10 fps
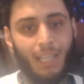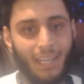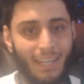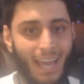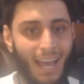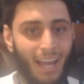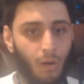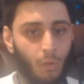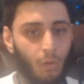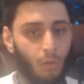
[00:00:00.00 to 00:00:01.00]

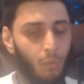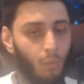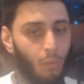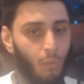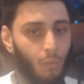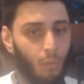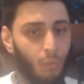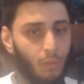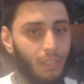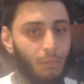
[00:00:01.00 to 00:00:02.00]
Now,
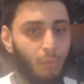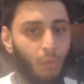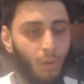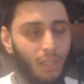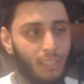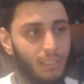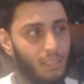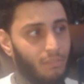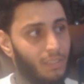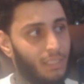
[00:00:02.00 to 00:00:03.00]
the importance
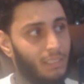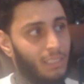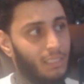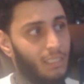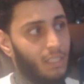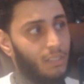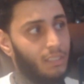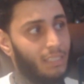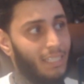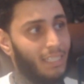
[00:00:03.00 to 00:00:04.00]
of this is to
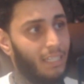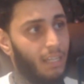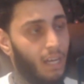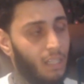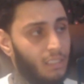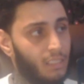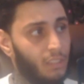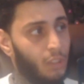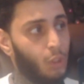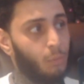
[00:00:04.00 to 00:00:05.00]
understand that us as
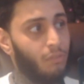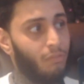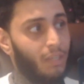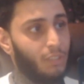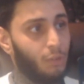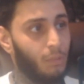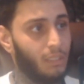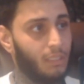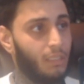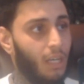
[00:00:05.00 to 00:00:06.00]
a human vessel
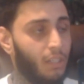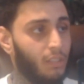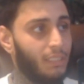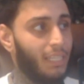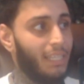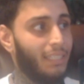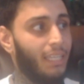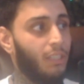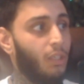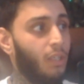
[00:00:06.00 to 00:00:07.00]
must understand that